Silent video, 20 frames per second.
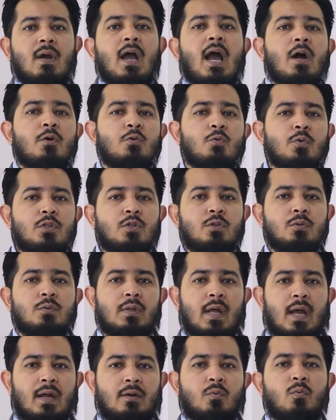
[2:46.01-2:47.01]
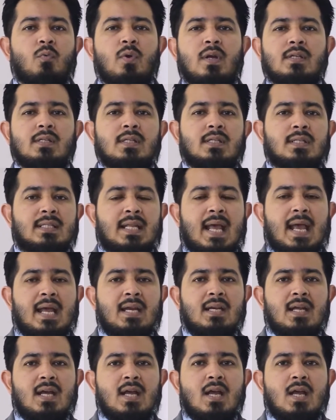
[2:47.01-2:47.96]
How do we do that? We understand